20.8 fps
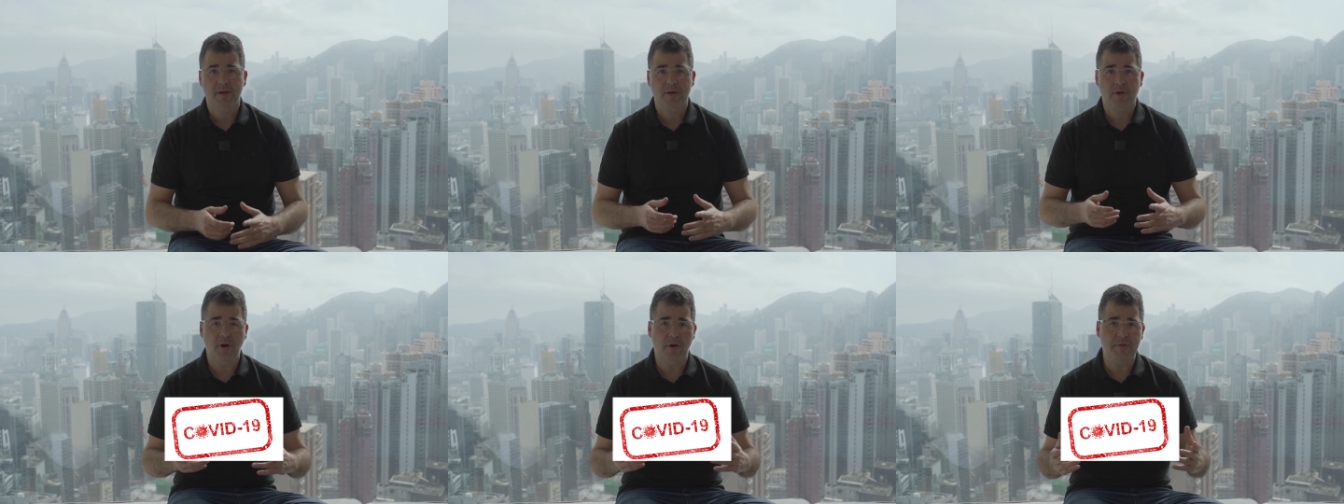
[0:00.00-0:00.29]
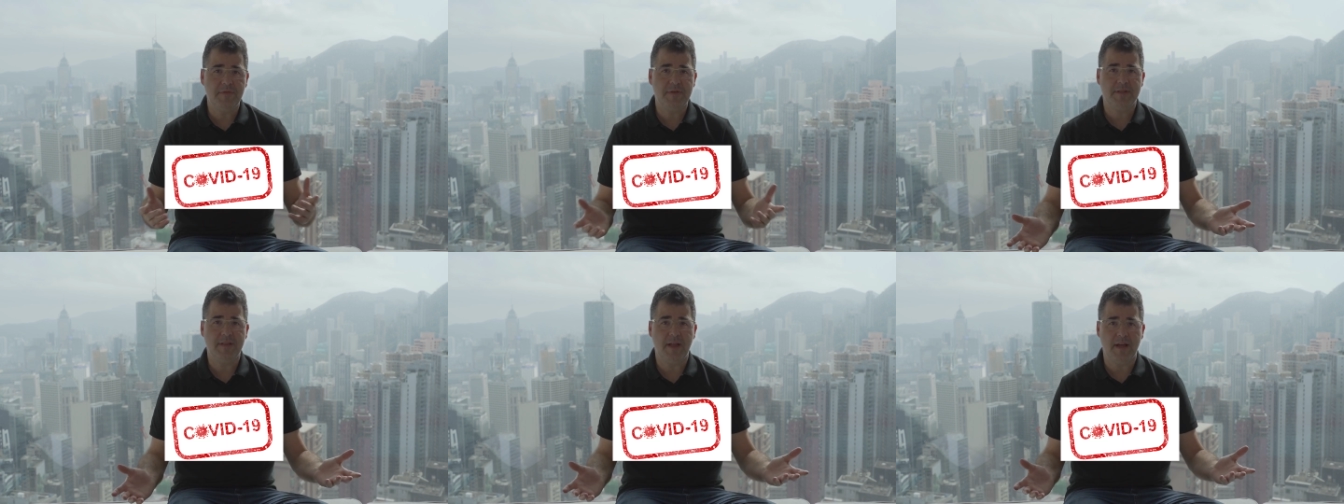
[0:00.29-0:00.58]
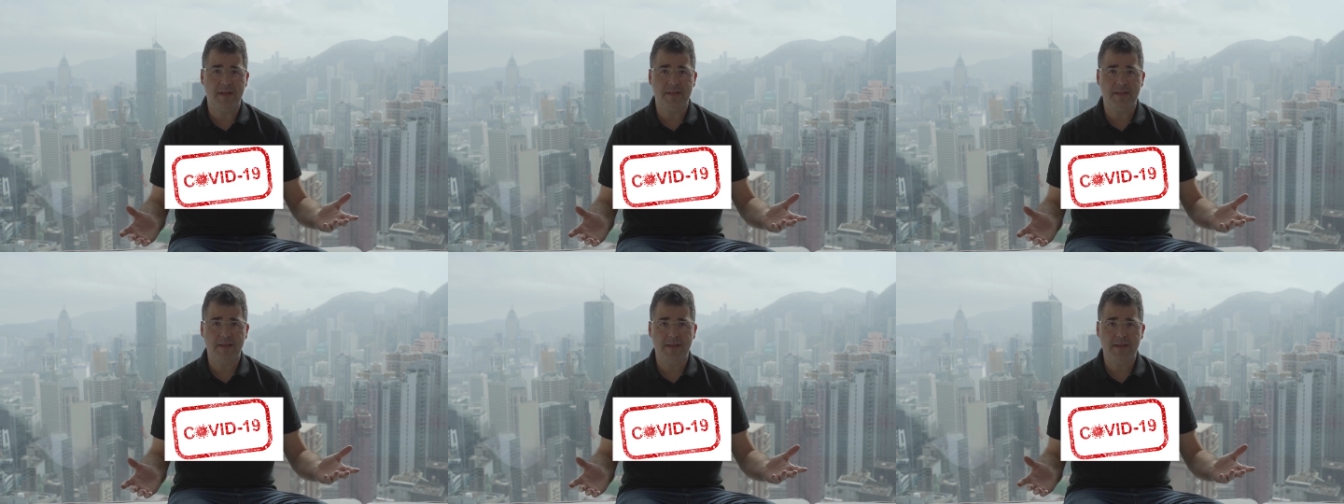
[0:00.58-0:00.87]

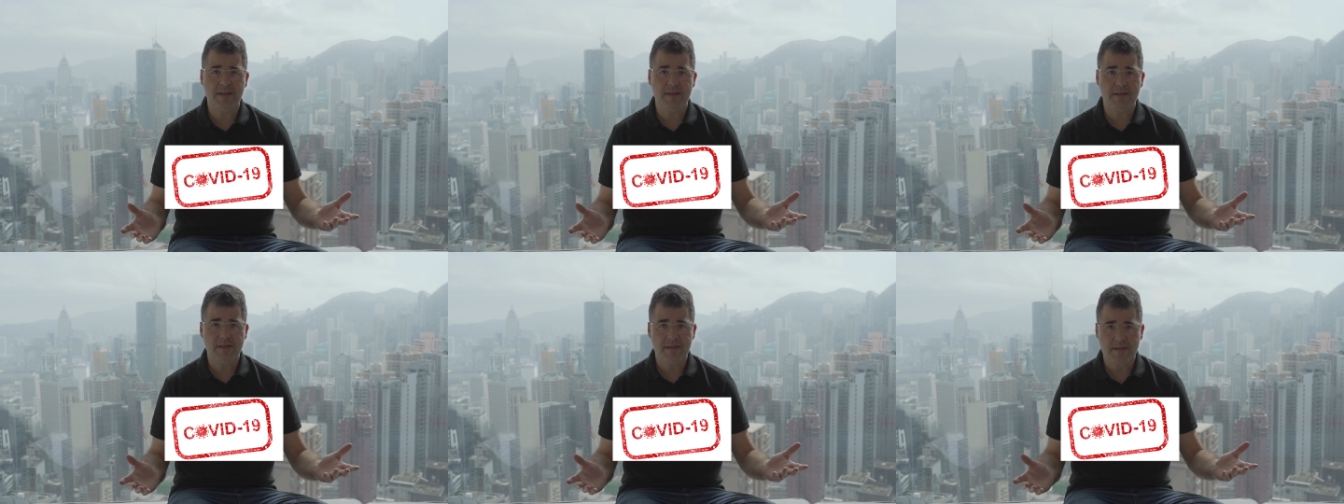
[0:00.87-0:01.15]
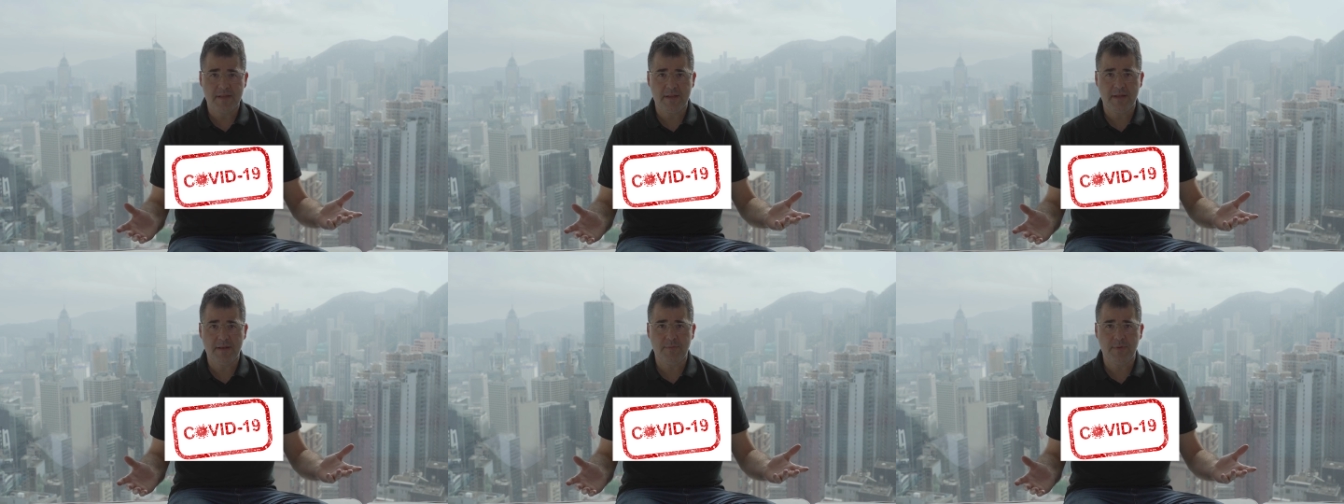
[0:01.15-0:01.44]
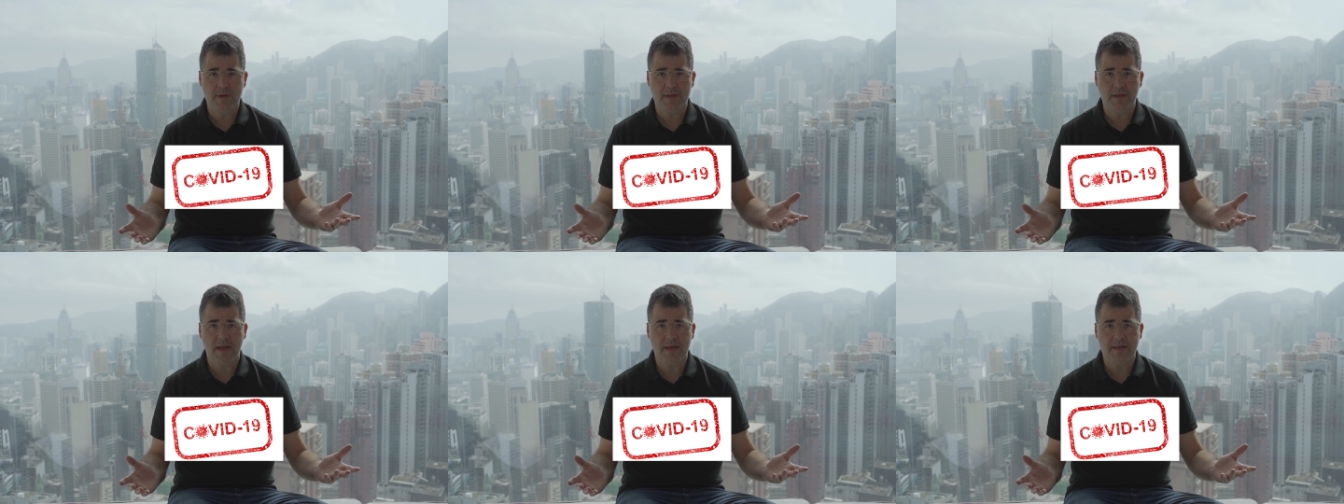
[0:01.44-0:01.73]
COVID-19 is still
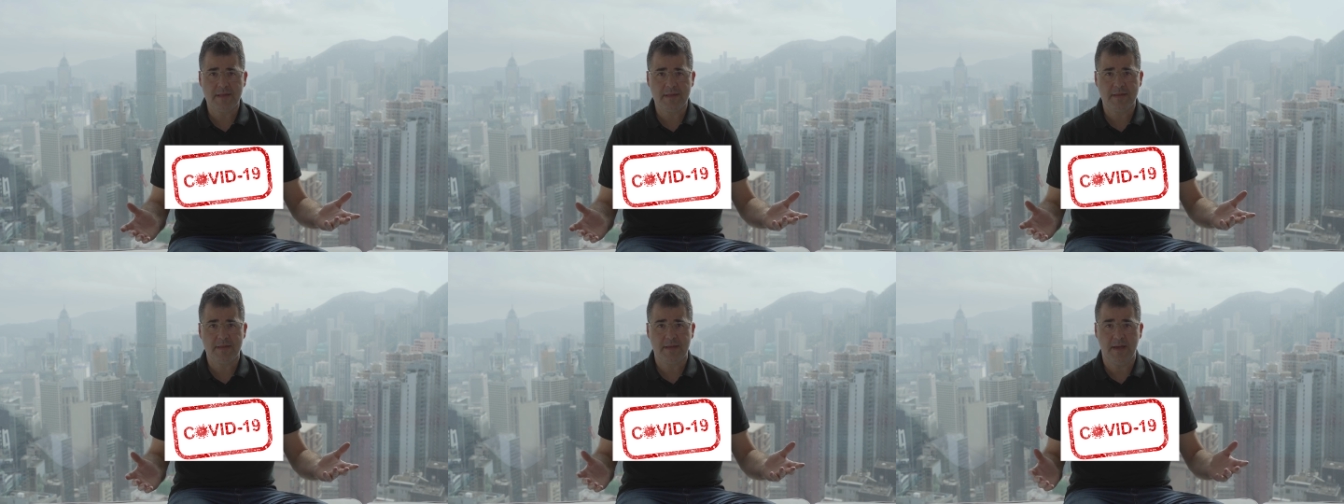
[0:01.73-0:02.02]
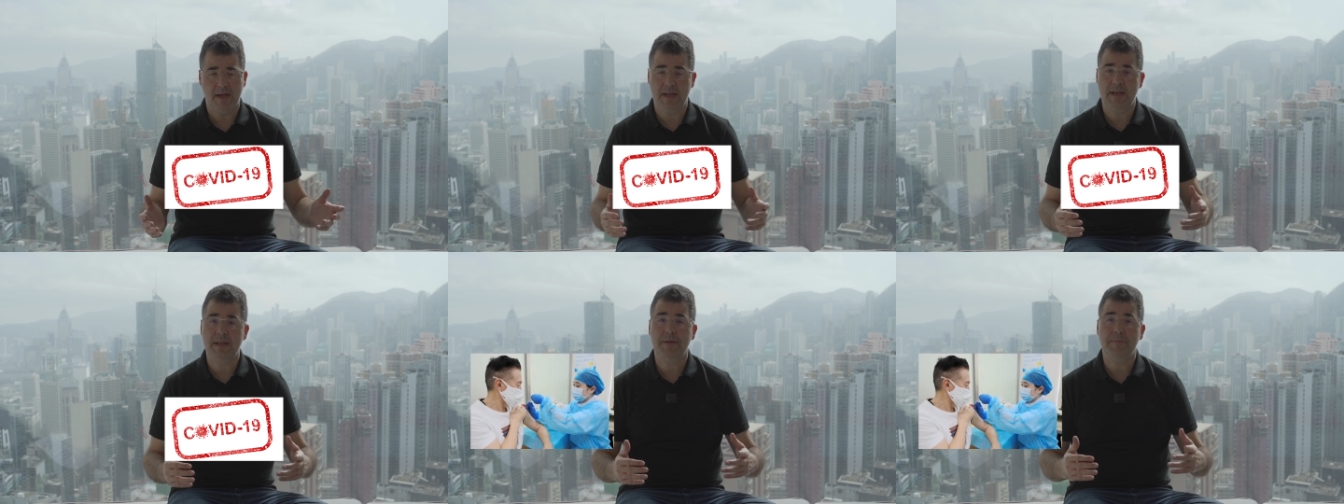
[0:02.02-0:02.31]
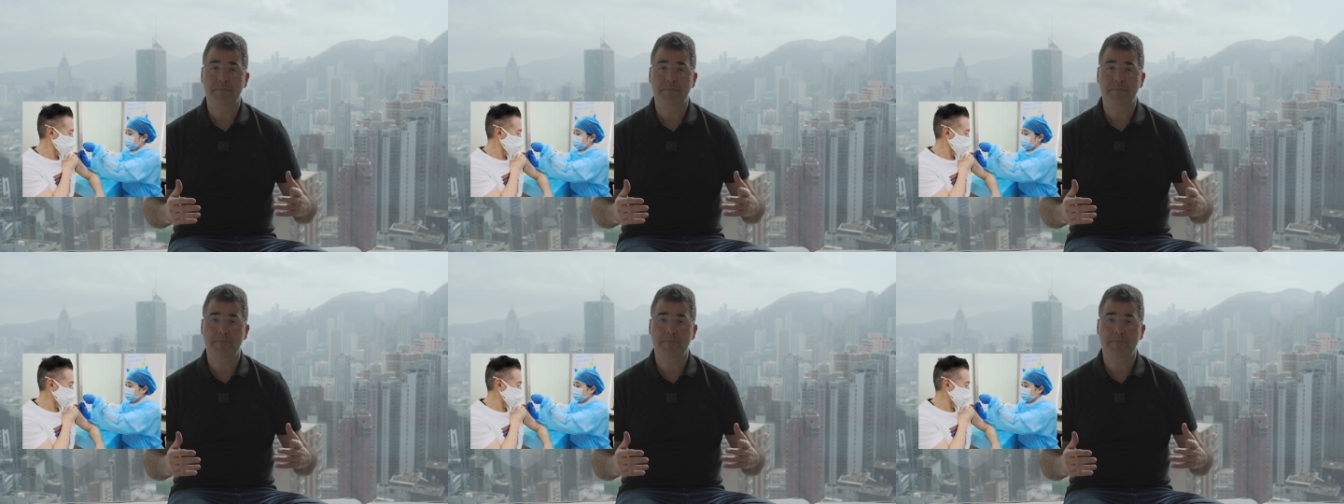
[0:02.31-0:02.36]
with us and